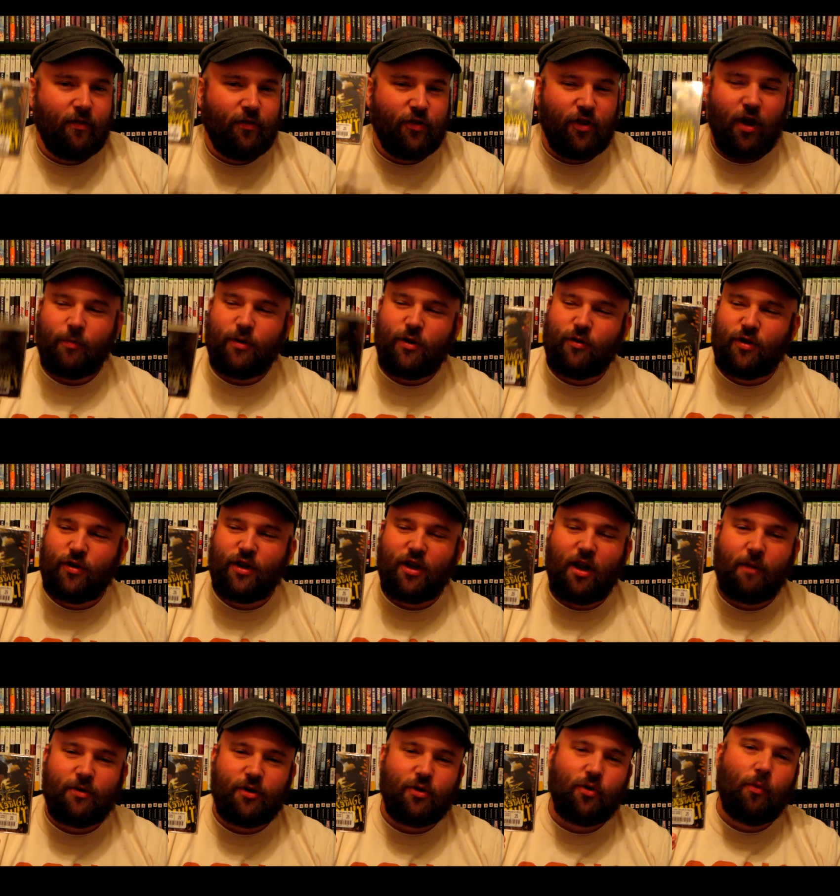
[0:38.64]

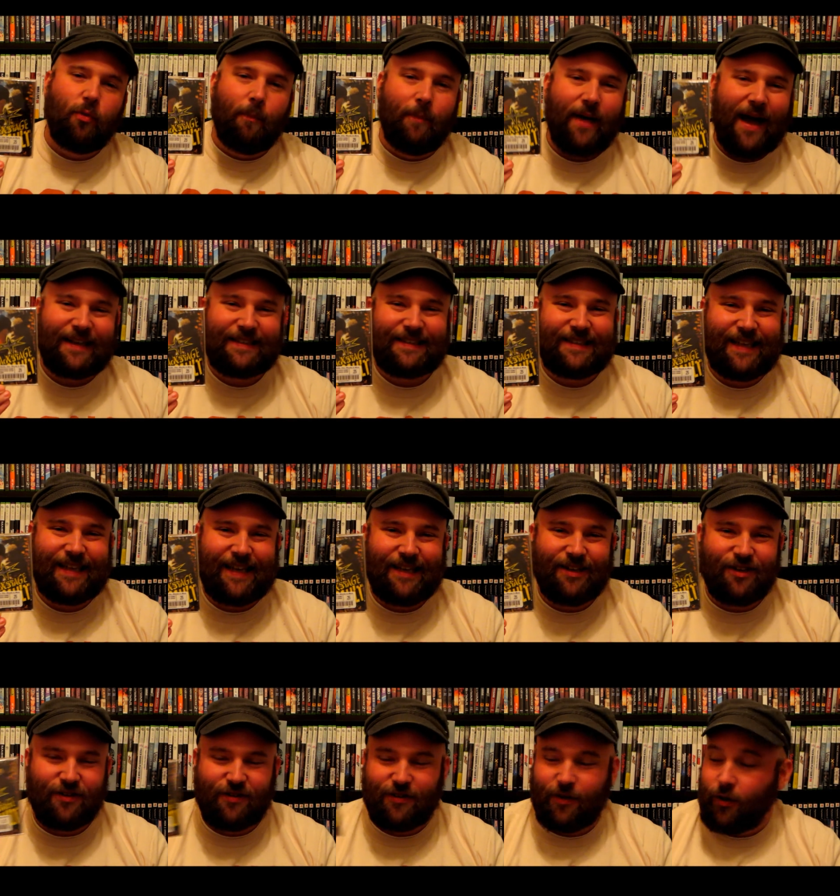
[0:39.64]
WCW
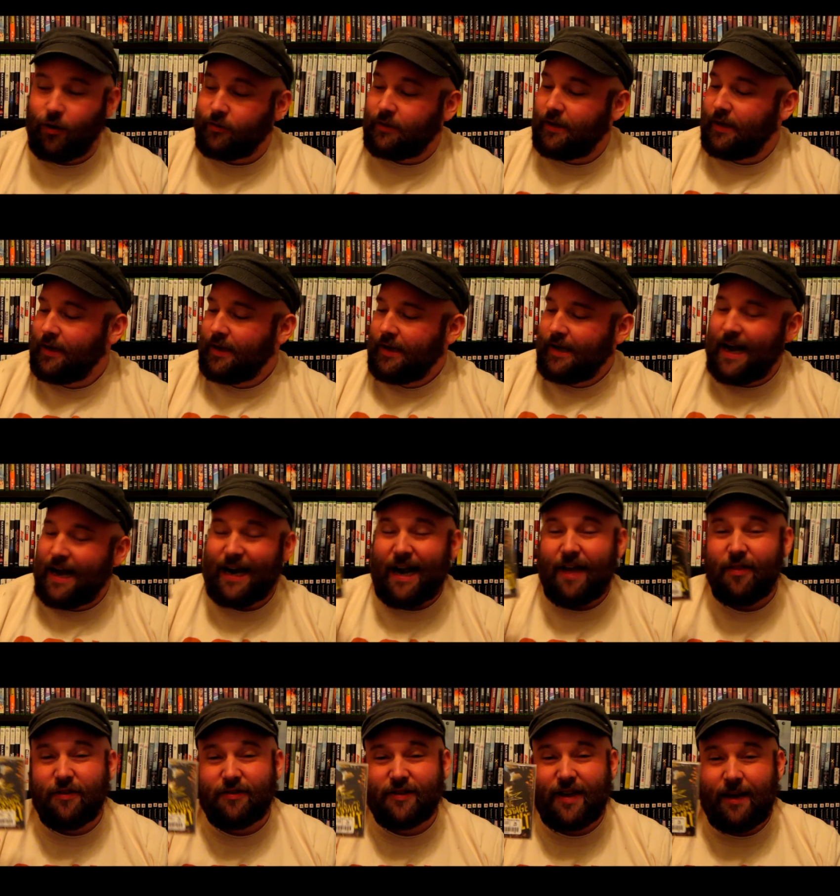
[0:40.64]
Backstage Assault, I
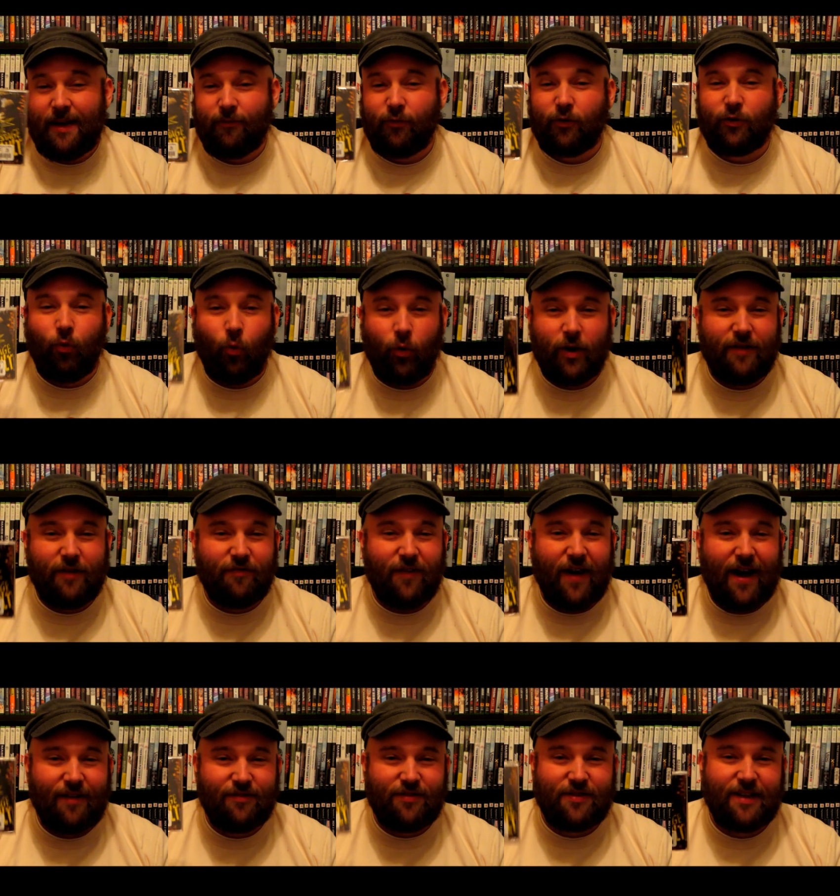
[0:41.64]
got this game for
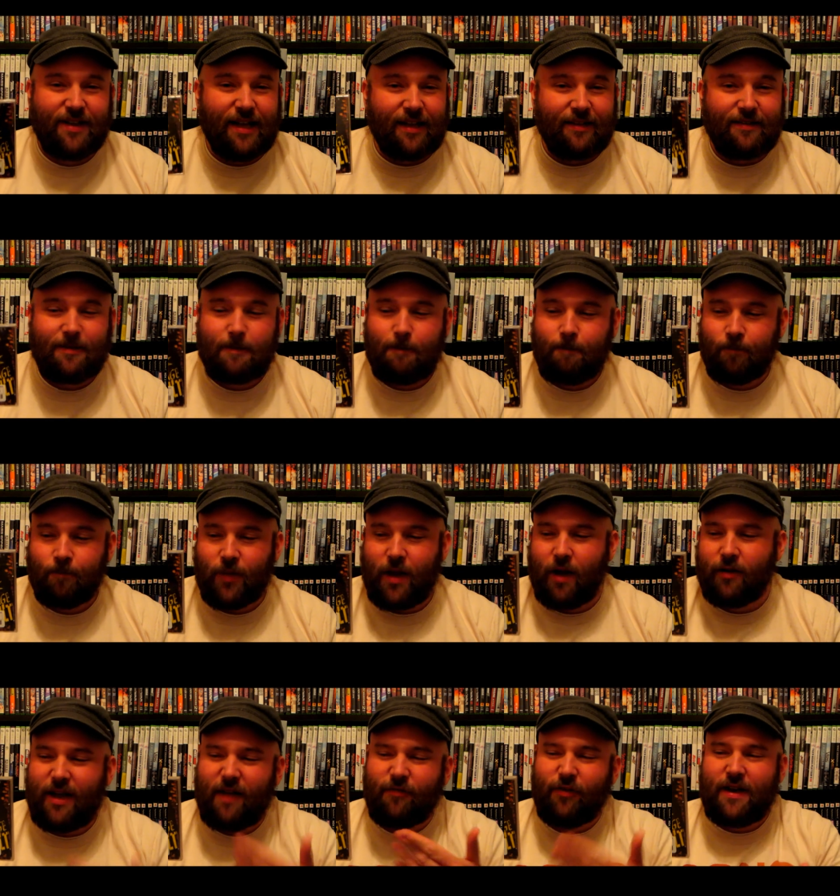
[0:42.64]
25 cents.
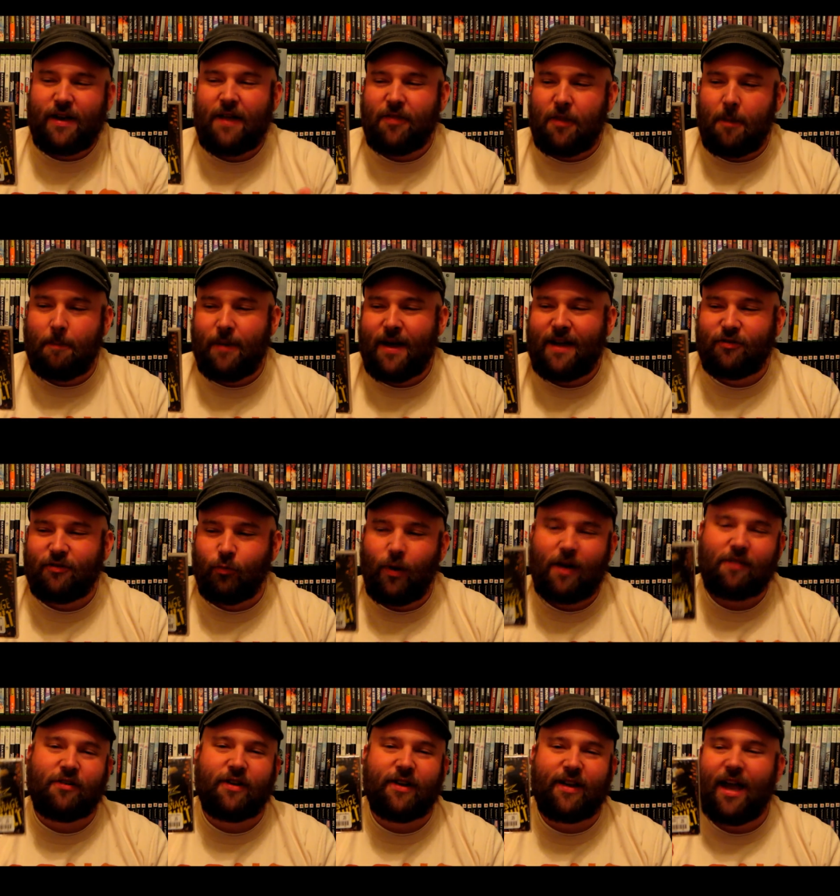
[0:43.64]
Now, definitely not the best
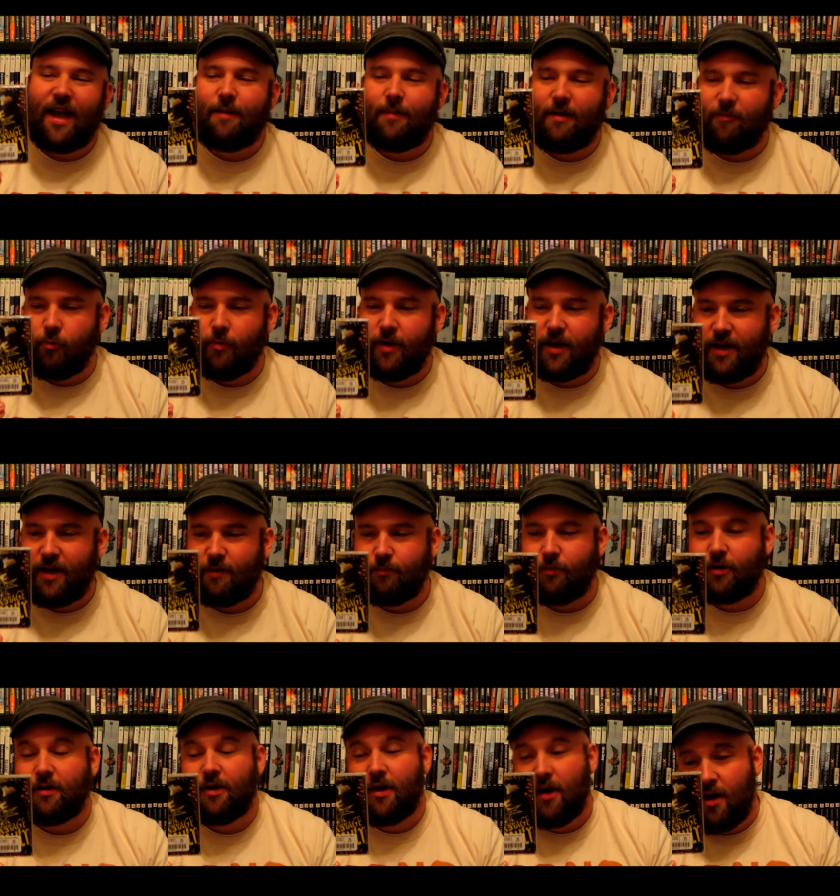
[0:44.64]
wrestling game ever made,
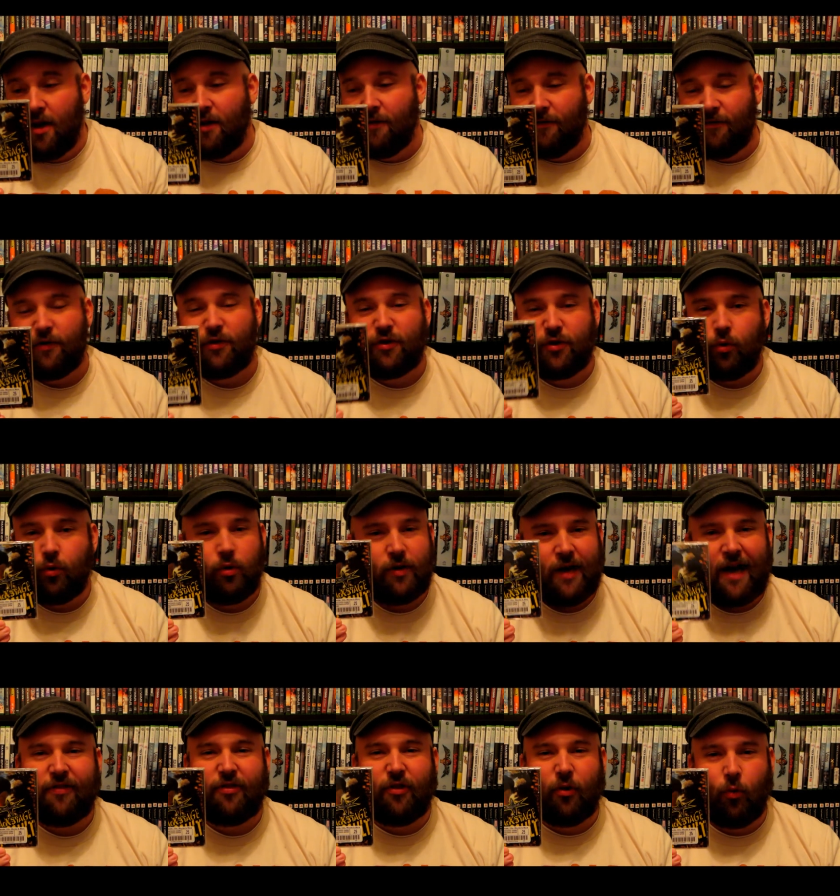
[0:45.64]
but for sure
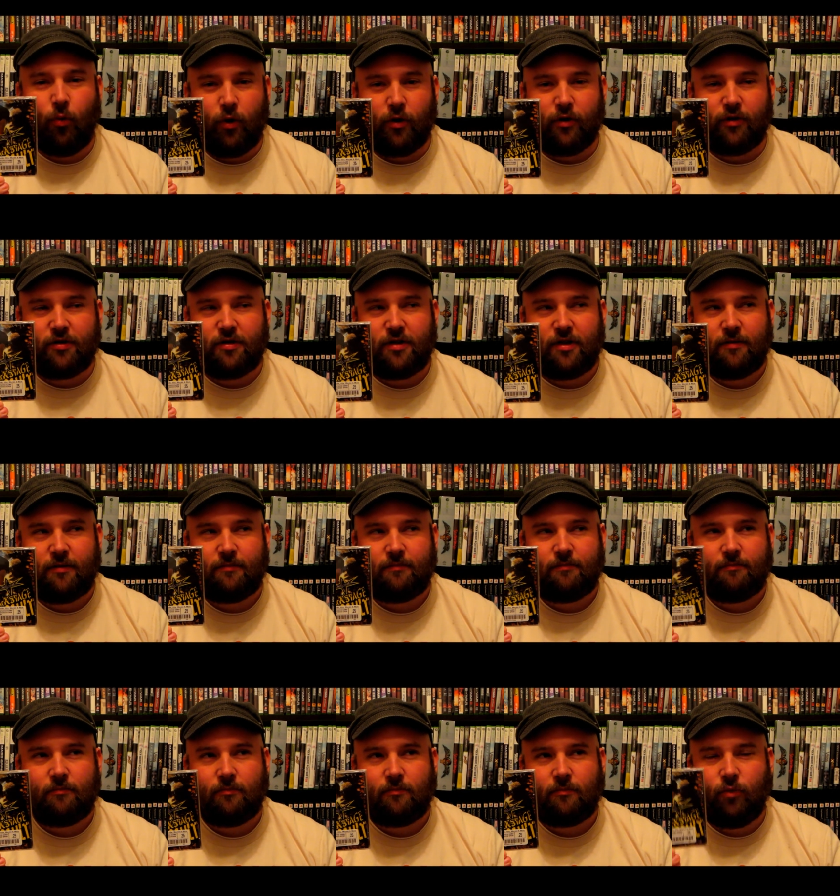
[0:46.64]
not the worst.
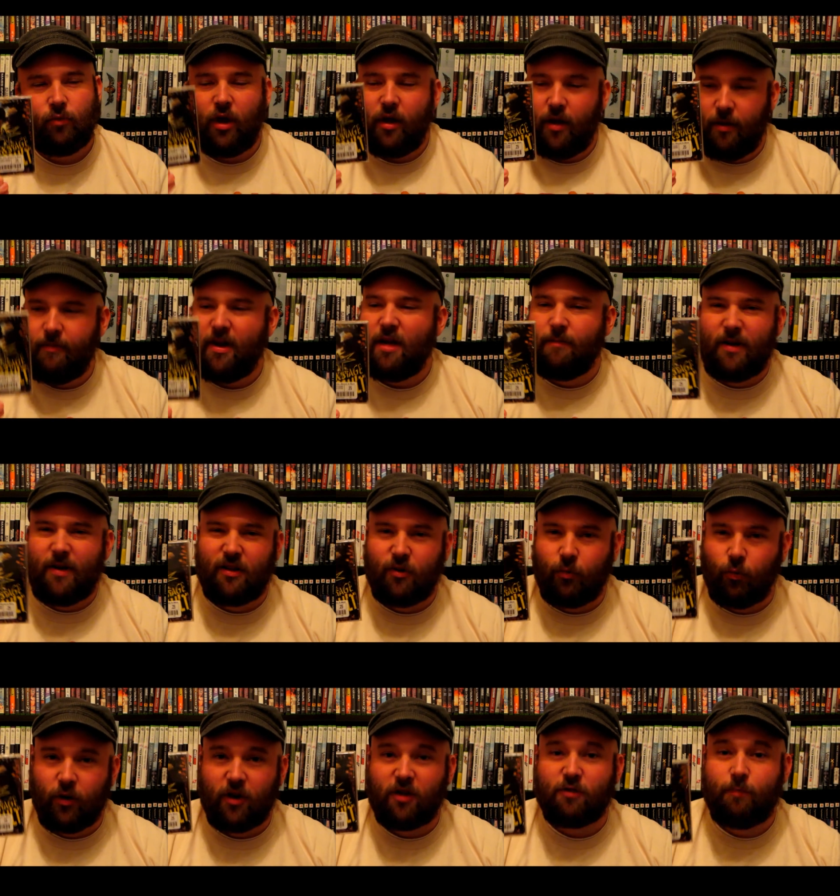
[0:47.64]
Well, it may be the
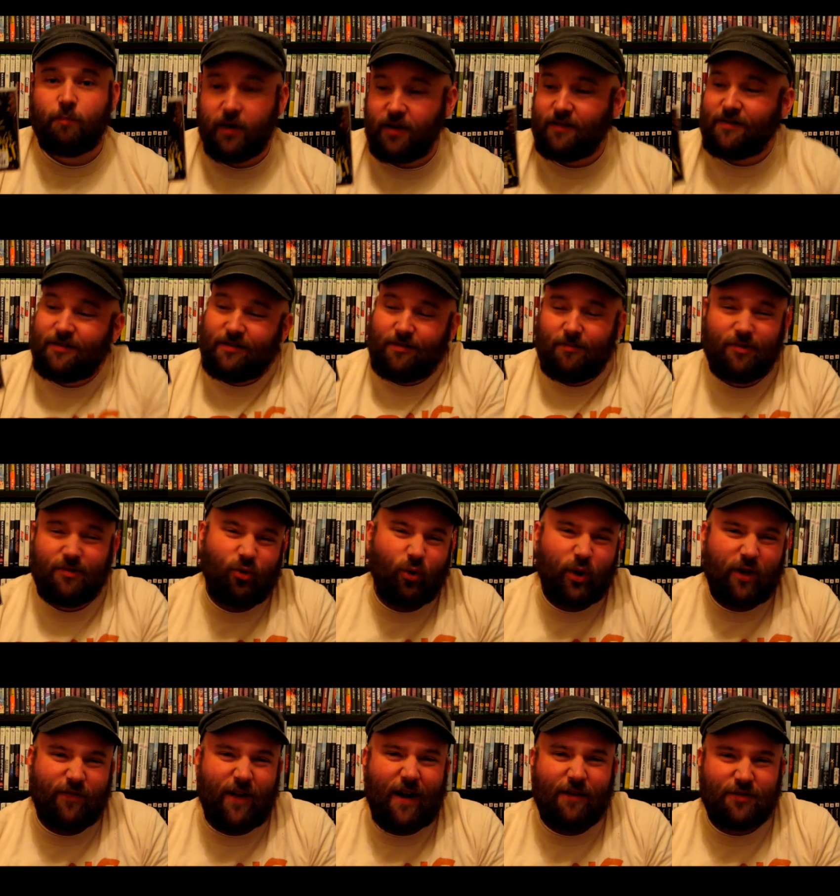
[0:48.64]
worst, but it's
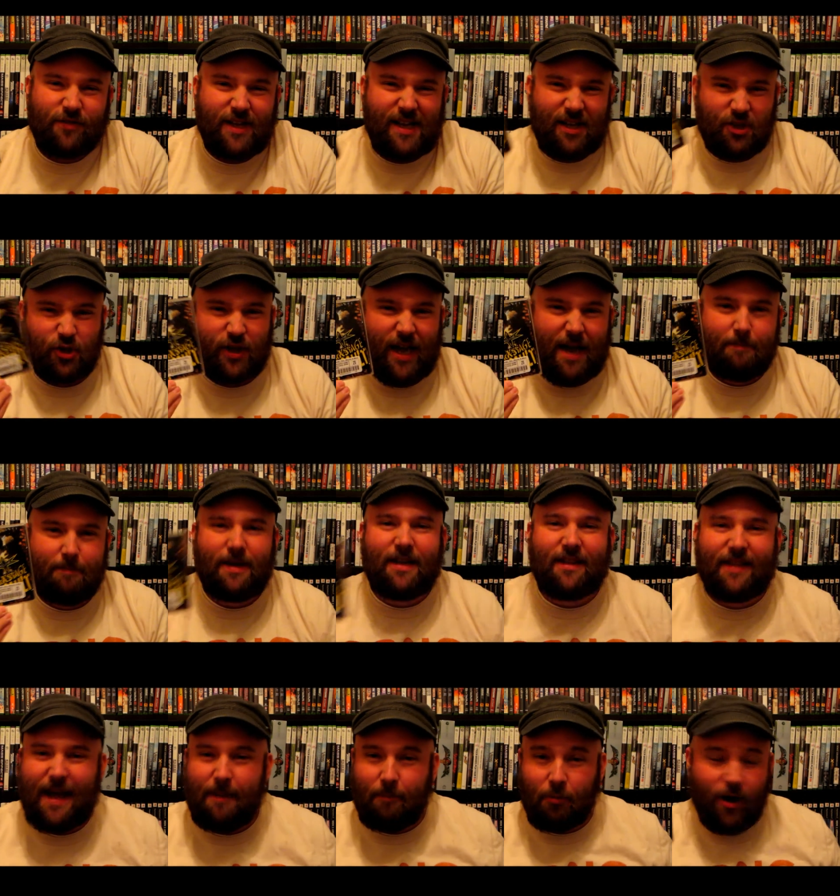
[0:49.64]
25 cents. You can't
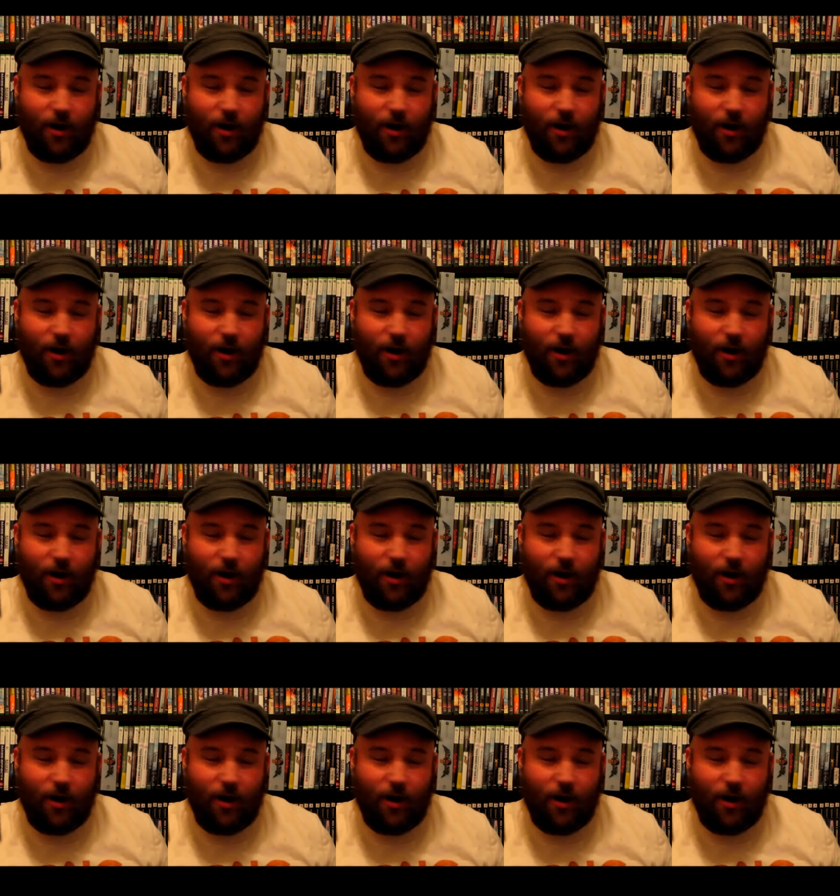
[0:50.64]
beat that